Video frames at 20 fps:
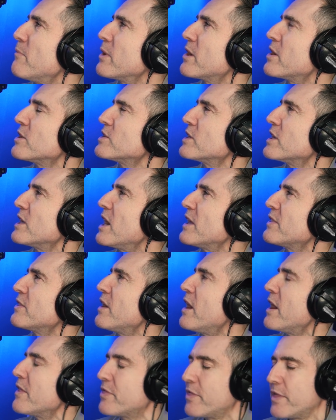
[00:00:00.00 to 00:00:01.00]
Because I
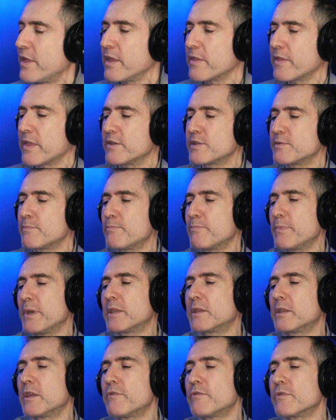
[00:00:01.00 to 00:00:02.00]
think there's a
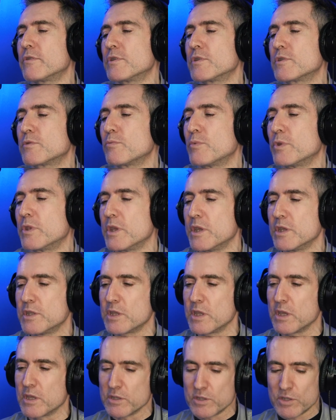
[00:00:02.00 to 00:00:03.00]
big difference with these
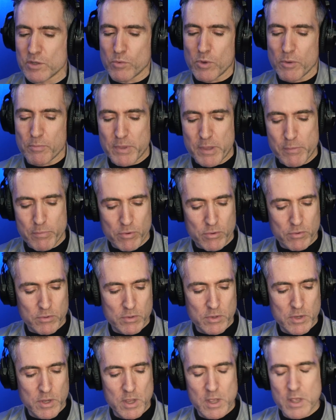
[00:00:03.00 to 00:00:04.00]
things to what people
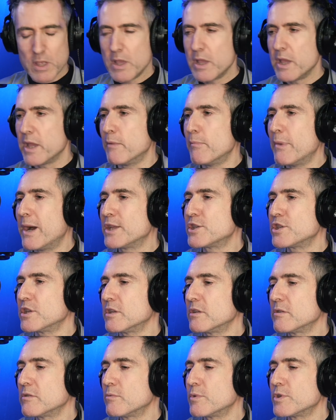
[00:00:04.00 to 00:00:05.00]

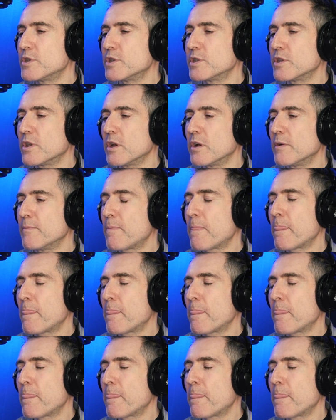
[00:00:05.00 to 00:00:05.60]
imagine, which is that